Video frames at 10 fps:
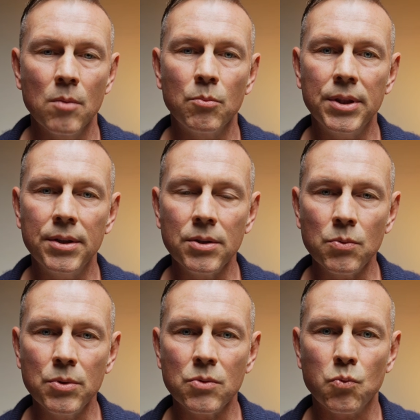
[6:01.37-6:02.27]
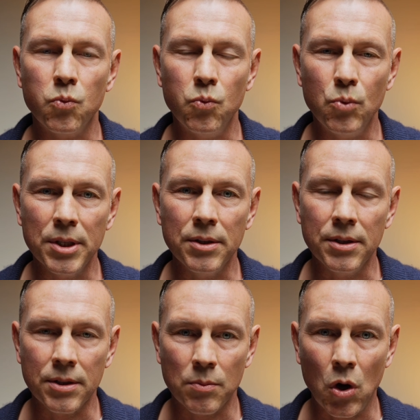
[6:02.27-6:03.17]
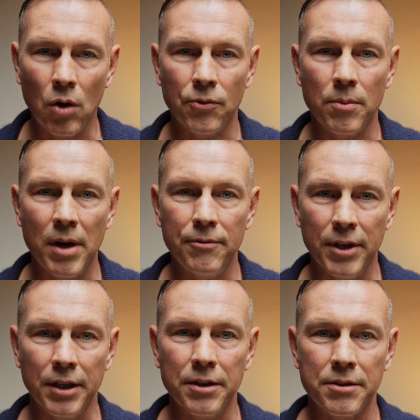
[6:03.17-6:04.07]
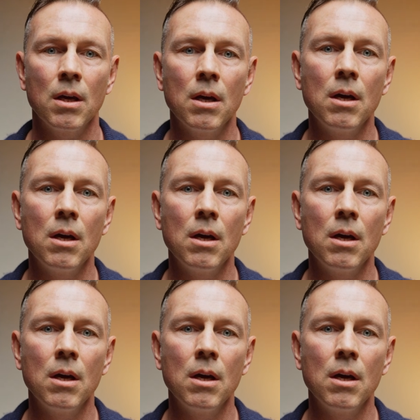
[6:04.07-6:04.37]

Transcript: but this was really small for my fingers.